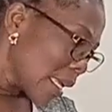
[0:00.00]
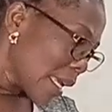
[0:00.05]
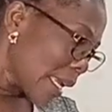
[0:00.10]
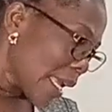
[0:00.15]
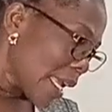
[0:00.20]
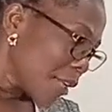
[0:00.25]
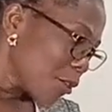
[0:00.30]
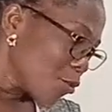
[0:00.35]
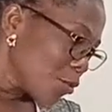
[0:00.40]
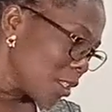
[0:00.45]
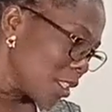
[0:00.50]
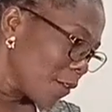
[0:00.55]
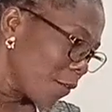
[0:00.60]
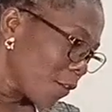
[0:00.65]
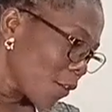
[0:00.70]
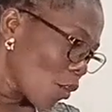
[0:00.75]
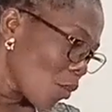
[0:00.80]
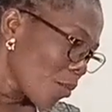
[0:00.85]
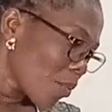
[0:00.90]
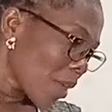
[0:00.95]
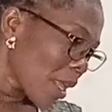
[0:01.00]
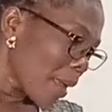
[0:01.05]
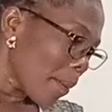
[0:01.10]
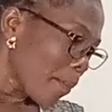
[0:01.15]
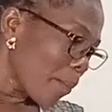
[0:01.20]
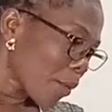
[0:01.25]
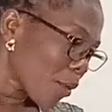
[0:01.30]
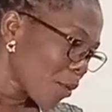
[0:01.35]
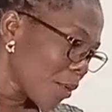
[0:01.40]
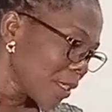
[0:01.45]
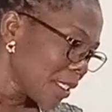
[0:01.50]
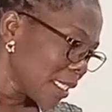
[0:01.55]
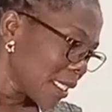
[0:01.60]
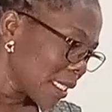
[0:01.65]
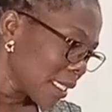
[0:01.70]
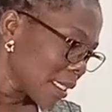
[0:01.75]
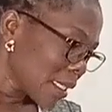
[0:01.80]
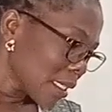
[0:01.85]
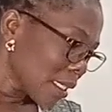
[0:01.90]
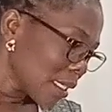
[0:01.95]
and to develop a
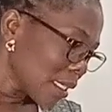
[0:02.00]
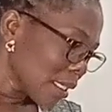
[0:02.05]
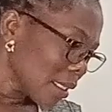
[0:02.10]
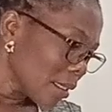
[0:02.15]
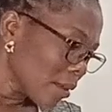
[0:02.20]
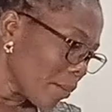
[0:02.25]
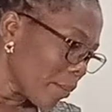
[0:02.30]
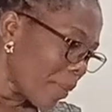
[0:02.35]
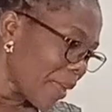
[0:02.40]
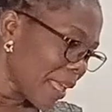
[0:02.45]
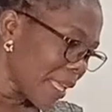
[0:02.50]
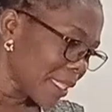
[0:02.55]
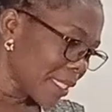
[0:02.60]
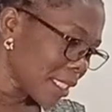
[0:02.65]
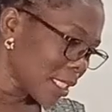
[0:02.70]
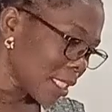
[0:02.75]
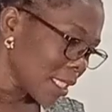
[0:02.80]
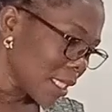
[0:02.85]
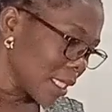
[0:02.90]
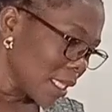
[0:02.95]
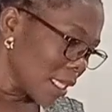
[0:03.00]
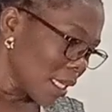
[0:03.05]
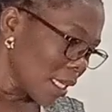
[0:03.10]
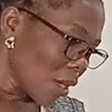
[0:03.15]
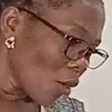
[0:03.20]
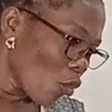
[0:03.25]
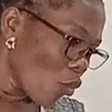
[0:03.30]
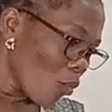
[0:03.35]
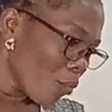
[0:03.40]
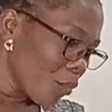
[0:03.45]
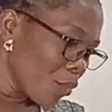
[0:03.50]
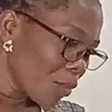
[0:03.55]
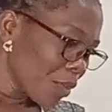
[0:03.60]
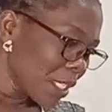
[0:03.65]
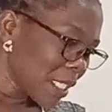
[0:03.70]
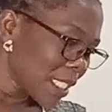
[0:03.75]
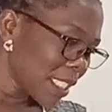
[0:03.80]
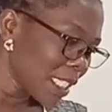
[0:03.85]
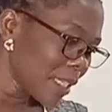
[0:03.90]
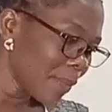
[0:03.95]
broad-based
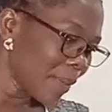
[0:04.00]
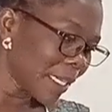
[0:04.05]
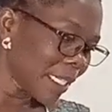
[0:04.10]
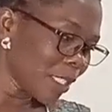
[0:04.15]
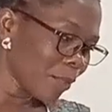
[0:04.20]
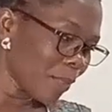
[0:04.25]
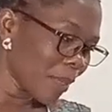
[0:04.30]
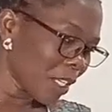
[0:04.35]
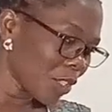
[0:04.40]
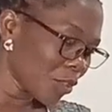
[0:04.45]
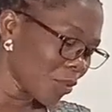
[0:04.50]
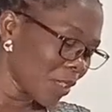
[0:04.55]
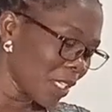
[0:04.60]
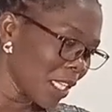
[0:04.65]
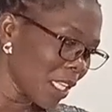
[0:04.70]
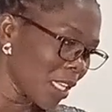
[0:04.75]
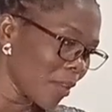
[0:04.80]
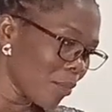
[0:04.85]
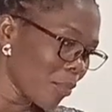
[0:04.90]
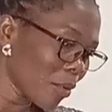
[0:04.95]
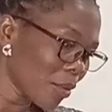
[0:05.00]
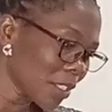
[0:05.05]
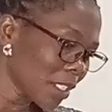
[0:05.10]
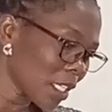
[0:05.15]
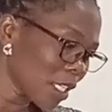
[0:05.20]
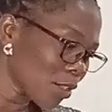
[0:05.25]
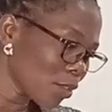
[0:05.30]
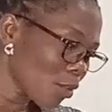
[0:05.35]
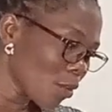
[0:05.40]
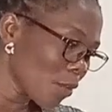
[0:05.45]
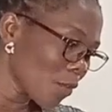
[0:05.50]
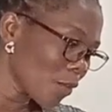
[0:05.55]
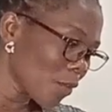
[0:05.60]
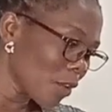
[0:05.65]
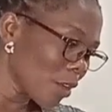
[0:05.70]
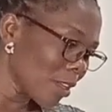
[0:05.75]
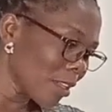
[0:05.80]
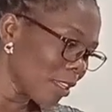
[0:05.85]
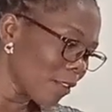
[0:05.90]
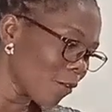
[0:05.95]
community participation in the process
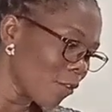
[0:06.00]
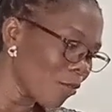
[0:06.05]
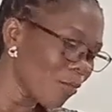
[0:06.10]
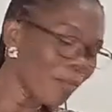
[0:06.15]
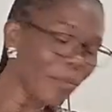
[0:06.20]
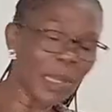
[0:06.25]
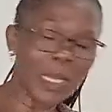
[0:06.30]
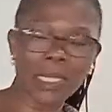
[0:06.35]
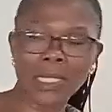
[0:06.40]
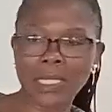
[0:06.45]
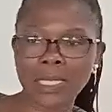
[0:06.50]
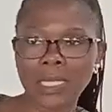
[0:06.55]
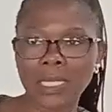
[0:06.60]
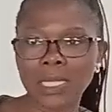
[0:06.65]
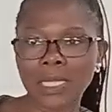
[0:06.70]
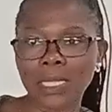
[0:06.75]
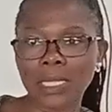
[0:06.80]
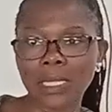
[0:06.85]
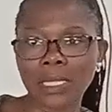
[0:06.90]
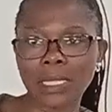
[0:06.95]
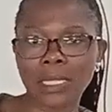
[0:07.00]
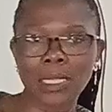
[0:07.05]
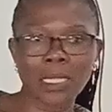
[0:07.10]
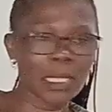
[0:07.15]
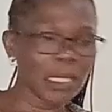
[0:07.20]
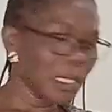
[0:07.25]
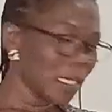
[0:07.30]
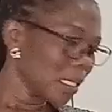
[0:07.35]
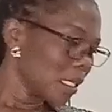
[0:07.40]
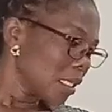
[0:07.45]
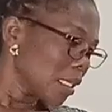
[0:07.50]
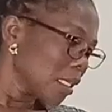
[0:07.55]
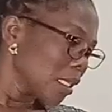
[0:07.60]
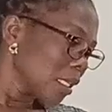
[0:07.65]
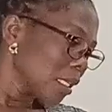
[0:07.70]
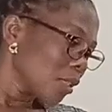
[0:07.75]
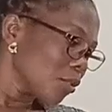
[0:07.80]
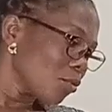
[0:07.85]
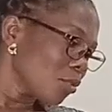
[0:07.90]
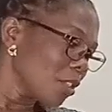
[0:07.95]
of development.
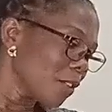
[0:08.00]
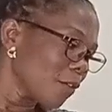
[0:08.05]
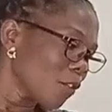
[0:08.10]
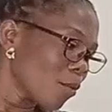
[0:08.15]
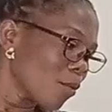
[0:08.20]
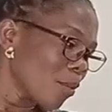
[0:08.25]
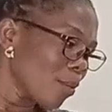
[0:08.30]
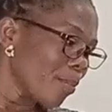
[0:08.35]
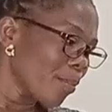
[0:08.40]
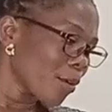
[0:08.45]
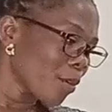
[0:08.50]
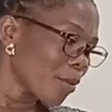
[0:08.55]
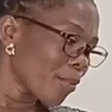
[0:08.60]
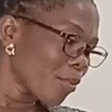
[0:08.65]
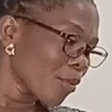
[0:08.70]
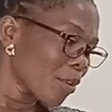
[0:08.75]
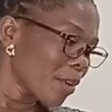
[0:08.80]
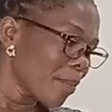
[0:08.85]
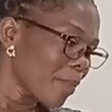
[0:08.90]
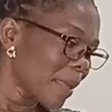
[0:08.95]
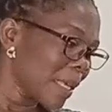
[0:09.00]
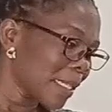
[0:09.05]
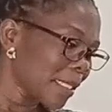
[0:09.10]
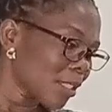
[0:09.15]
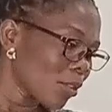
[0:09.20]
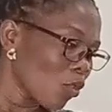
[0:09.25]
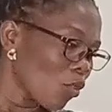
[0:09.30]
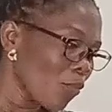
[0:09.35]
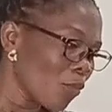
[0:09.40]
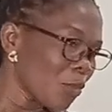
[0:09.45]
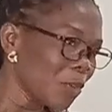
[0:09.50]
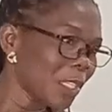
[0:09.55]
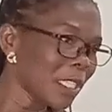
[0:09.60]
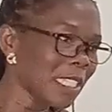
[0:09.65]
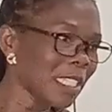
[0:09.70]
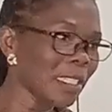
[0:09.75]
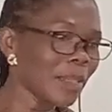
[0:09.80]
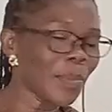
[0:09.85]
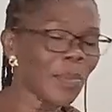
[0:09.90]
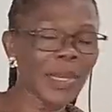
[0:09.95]
To develop a broad-based
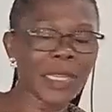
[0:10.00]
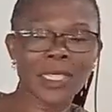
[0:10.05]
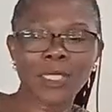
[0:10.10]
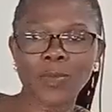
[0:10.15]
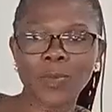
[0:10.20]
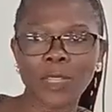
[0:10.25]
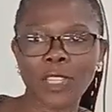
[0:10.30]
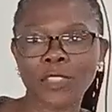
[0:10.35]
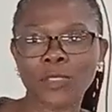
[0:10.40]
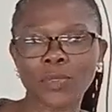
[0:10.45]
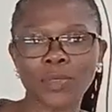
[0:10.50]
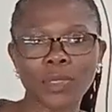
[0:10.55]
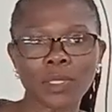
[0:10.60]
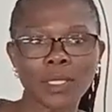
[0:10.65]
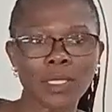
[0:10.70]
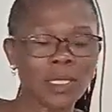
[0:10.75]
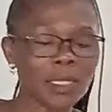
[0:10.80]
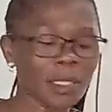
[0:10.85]
community participation